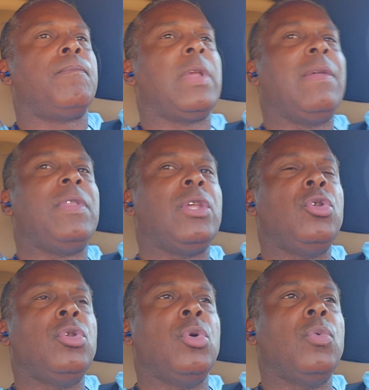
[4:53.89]
in the
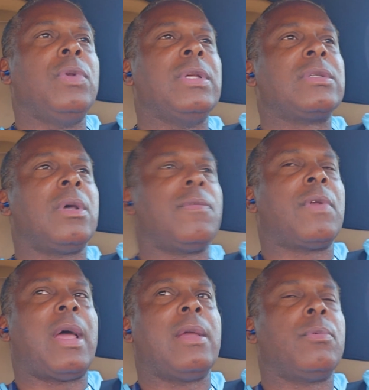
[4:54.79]
newness of
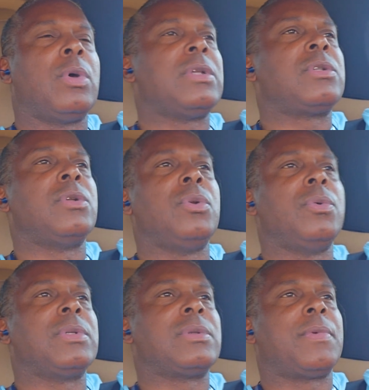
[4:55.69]
life. What is the
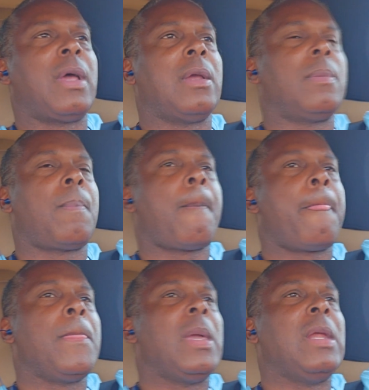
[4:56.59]
newness of life?
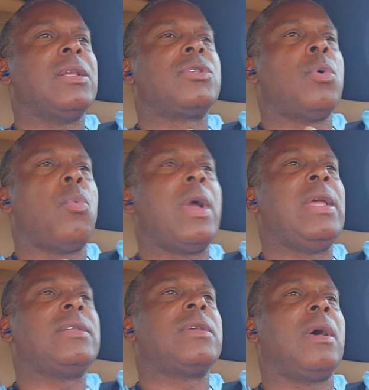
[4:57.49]
It is the
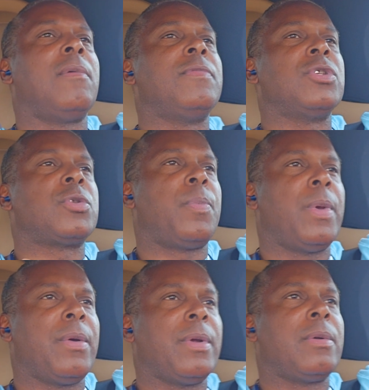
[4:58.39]
ways of the
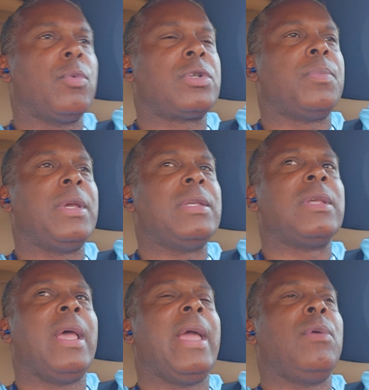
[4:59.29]
Spirit, which means
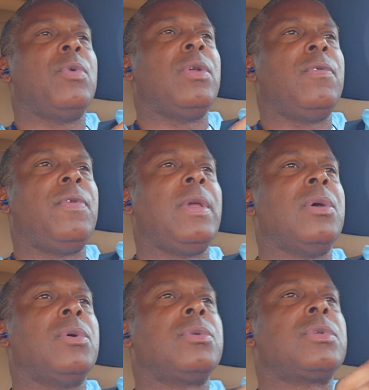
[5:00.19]
it
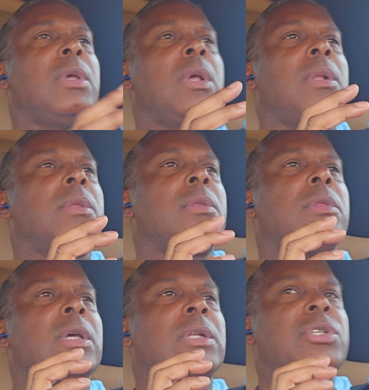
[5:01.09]
reveals
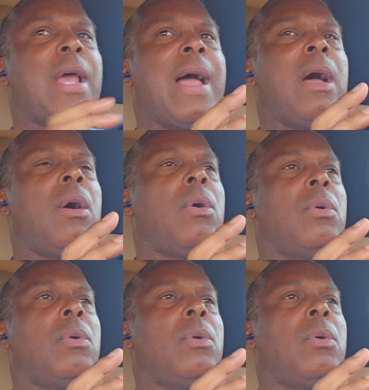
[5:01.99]
the child